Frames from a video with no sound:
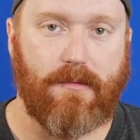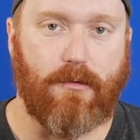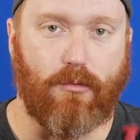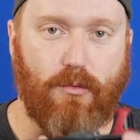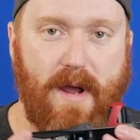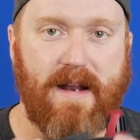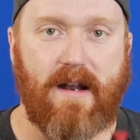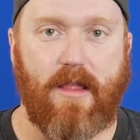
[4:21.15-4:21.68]

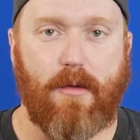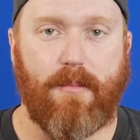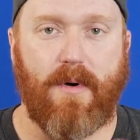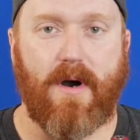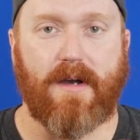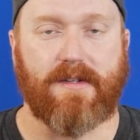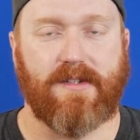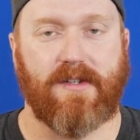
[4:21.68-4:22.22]
Right out of the
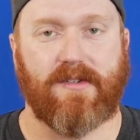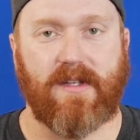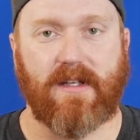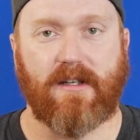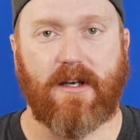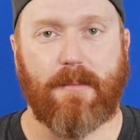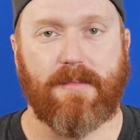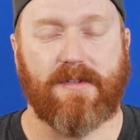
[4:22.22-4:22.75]
box, this thing
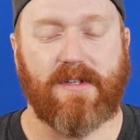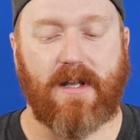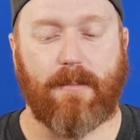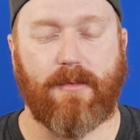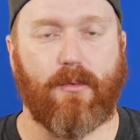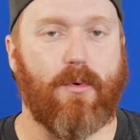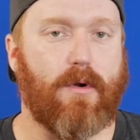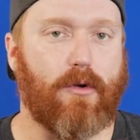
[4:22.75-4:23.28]
comes set up
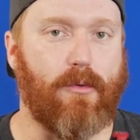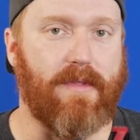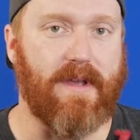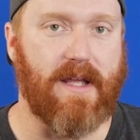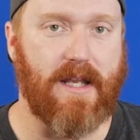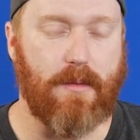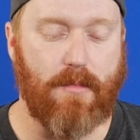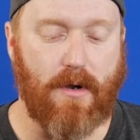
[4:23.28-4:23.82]
to work with
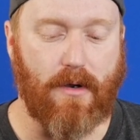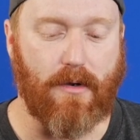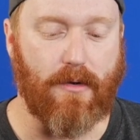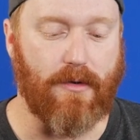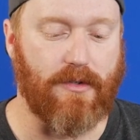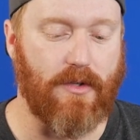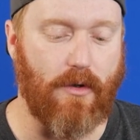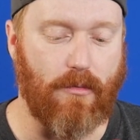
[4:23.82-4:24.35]
any
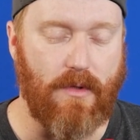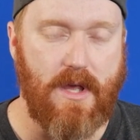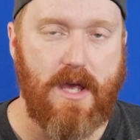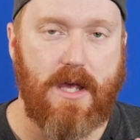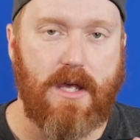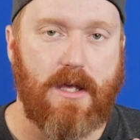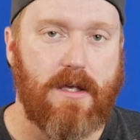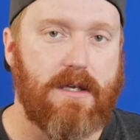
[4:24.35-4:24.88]
marker. So
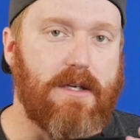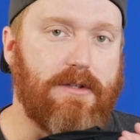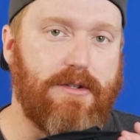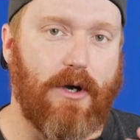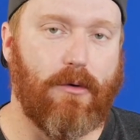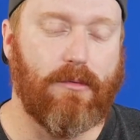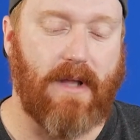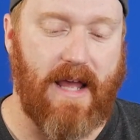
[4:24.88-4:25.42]
you
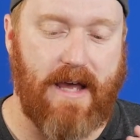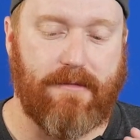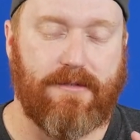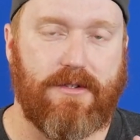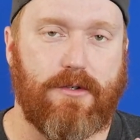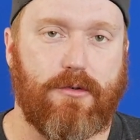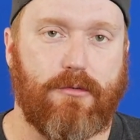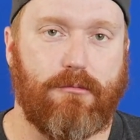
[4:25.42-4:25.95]
don't have
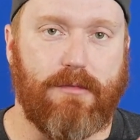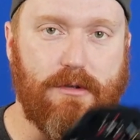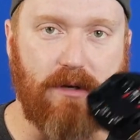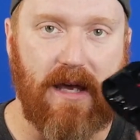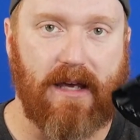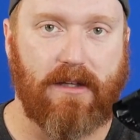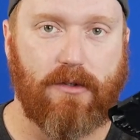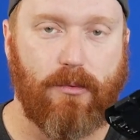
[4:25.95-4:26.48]
to. You
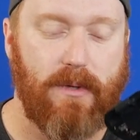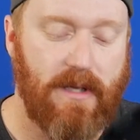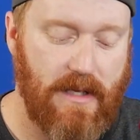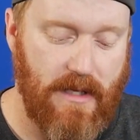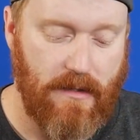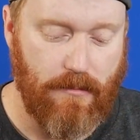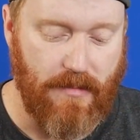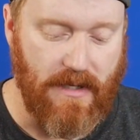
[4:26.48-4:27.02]
can tweak
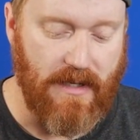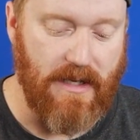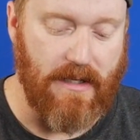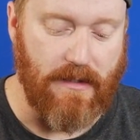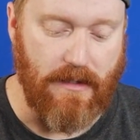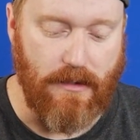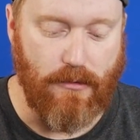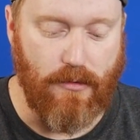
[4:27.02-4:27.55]
it, but
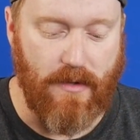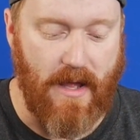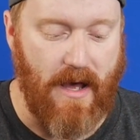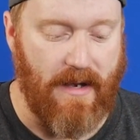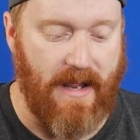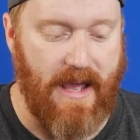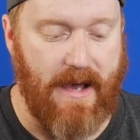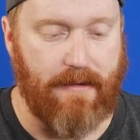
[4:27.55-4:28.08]
again, you do
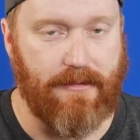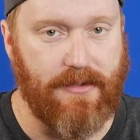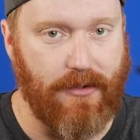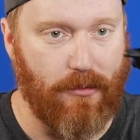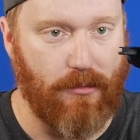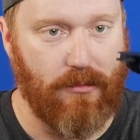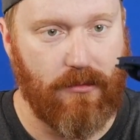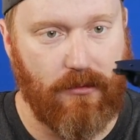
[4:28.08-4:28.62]
not have to.